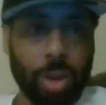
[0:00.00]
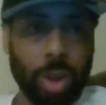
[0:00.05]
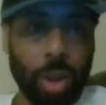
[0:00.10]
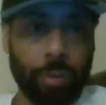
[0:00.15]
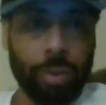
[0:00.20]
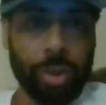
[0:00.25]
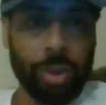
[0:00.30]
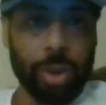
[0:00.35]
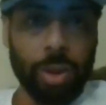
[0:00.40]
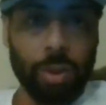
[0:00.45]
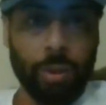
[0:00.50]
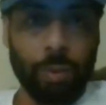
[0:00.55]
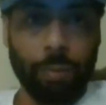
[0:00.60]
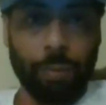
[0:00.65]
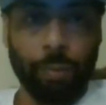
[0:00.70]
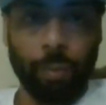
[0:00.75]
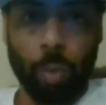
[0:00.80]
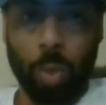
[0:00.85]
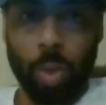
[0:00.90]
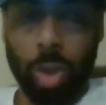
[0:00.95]
covers it
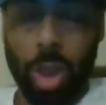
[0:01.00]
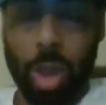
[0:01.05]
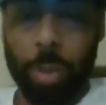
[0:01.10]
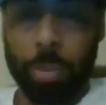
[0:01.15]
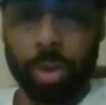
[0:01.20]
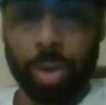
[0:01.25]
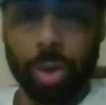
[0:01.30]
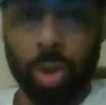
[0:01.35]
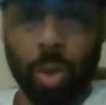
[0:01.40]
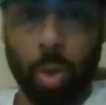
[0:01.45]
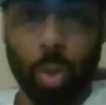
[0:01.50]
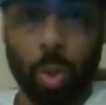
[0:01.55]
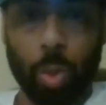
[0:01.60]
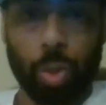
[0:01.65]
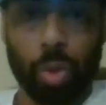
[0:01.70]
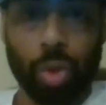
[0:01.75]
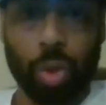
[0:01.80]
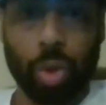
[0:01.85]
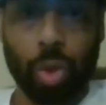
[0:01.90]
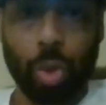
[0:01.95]
for episode
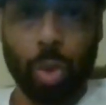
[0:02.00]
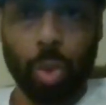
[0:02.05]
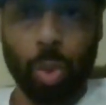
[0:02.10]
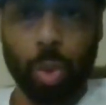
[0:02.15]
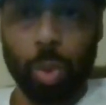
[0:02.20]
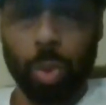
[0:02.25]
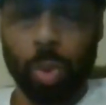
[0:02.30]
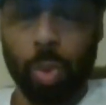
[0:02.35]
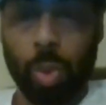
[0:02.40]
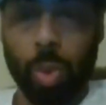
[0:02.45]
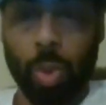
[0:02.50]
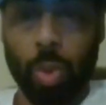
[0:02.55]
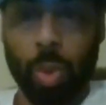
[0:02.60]
2,